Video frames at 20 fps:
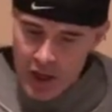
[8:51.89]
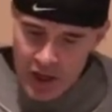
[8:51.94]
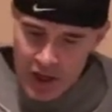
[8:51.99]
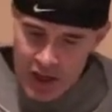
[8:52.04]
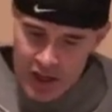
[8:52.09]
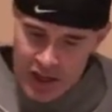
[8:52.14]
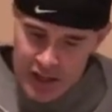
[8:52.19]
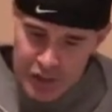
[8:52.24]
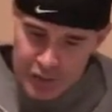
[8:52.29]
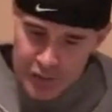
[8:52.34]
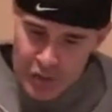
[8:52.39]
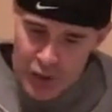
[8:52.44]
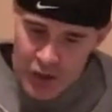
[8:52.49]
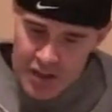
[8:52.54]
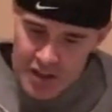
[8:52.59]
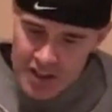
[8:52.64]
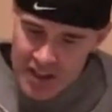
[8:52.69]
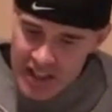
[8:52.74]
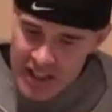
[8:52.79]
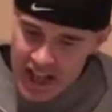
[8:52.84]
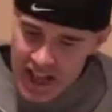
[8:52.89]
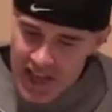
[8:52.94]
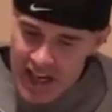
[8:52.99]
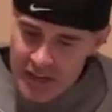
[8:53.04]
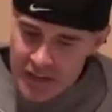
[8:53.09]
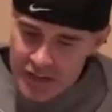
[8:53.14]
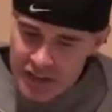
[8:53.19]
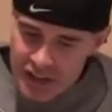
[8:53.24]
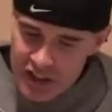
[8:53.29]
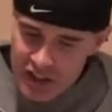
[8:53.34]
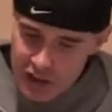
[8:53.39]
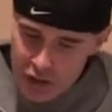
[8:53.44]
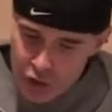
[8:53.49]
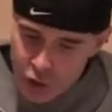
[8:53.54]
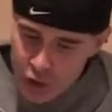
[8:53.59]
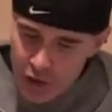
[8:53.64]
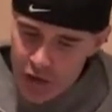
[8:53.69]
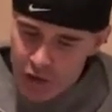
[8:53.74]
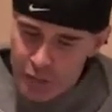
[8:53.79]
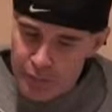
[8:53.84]
As far as the AFC
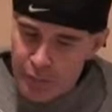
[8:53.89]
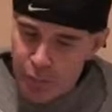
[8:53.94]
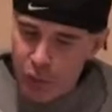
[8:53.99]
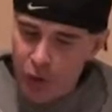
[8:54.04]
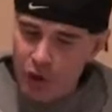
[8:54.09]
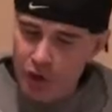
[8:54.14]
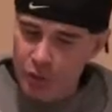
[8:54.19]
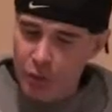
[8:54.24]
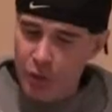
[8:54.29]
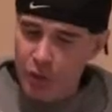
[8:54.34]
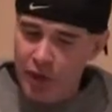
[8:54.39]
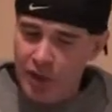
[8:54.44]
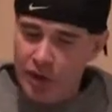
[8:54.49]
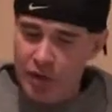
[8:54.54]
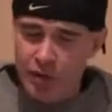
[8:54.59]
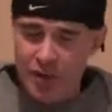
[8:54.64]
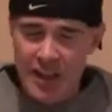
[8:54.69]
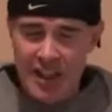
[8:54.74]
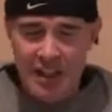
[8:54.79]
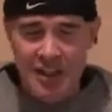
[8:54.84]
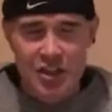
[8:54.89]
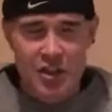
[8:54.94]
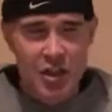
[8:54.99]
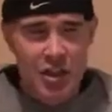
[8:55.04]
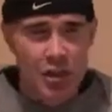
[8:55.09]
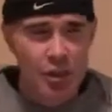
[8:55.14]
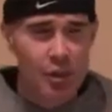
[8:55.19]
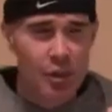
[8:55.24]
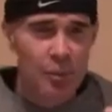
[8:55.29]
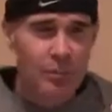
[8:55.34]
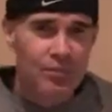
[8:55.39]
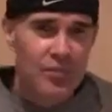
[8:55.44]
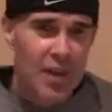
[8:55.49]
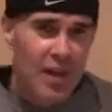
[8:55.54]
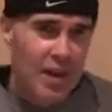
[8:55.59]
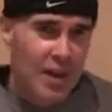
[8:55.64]
North, Baltimore 3-2.